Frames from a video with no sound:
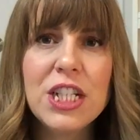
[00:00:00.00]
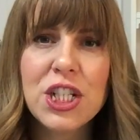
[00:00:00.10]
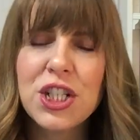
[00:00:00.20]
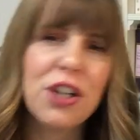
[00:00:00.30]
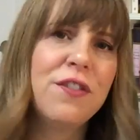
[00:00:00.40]

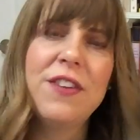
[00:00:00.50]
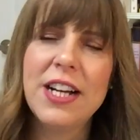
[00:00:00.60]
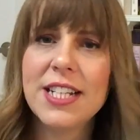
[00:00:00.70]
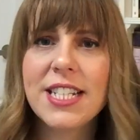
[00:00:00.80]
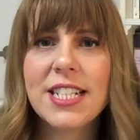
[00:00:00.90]

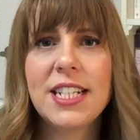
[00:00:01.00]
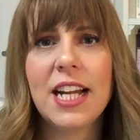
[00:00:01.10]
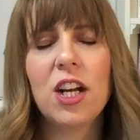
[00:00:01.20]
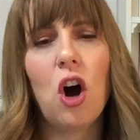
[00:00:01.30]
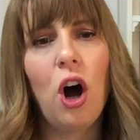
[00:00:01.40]
surface.
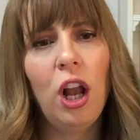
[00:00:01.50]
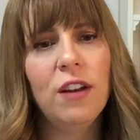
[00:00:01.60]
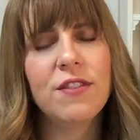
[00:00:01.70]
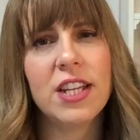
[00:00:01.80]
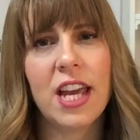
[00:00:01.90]
Like,
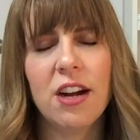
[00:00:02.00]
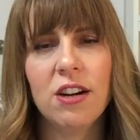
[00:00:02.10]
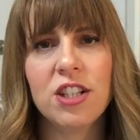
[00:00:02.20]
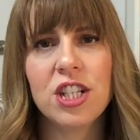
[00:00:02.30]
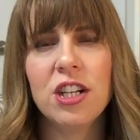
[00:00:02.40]
all of the
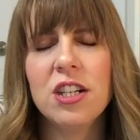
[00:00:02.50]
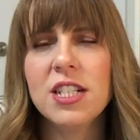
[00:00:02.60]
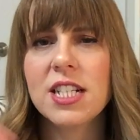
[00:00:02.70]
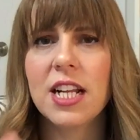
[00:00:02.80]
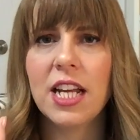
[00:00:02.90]

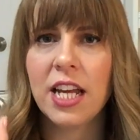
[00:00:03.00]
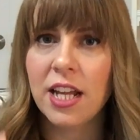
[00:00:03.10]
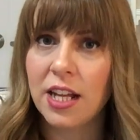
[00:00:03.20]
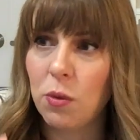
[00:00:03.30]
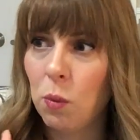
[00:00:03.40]
characters,
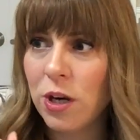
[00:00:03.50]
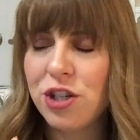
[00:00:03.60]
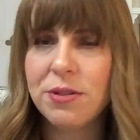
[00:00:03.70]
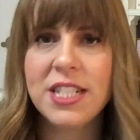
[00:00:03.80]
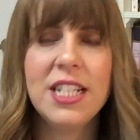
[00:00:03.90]

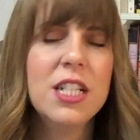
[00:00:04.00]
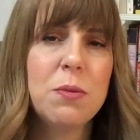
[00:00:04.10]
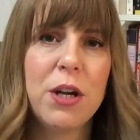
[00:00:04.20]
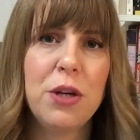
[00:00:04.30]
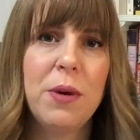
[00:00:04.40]
what you see
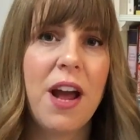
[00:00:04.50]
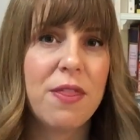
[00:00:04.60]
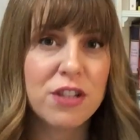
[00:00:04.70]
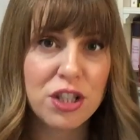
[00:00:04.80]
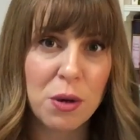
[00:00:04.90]
is what you
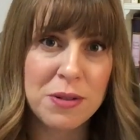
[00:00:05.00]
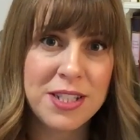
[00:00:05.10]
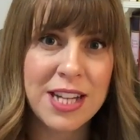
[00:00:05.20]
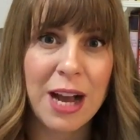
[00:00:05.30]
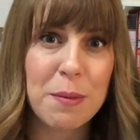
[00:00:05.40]
get. There's no
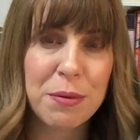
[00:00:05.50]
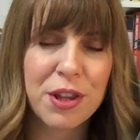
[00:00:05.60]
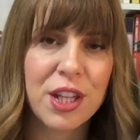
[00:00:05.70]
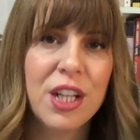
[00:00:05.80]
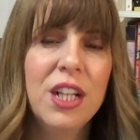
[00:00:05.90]

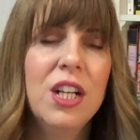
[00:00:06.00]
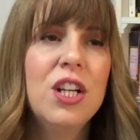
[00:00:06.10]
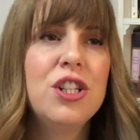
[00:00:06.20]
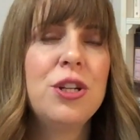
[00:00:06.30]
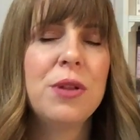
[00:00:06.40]
depth
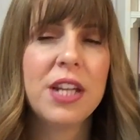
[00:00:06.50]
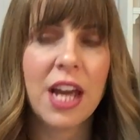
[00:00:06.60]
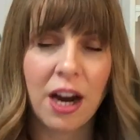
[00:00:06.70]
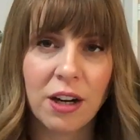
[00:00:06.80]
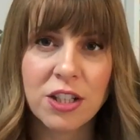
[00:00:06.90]
to the
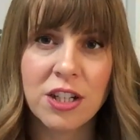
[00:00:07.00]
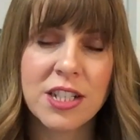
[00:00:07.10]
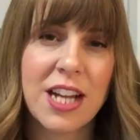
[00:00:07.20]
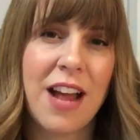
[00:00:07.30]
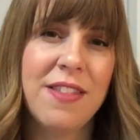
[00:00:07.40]

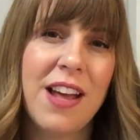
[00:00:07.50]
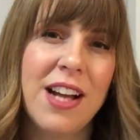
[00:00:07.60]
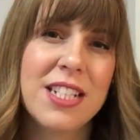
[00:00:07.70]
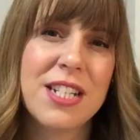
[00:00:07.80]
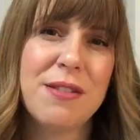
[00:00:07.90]
characters, and
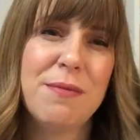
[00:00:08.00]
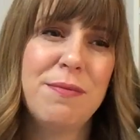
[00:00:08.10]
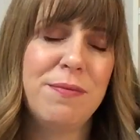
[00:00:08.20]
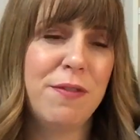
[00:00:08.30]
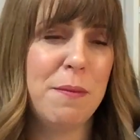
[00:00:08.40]
that's,
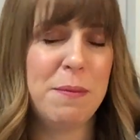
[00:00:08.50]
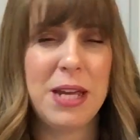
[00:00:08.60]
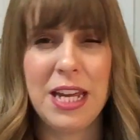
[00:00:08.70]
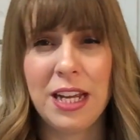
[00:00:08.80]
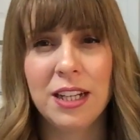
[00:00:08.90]
for
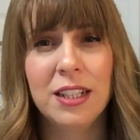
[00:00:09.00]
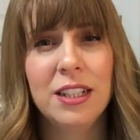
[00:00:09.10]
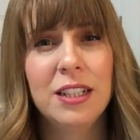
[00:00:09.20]
me,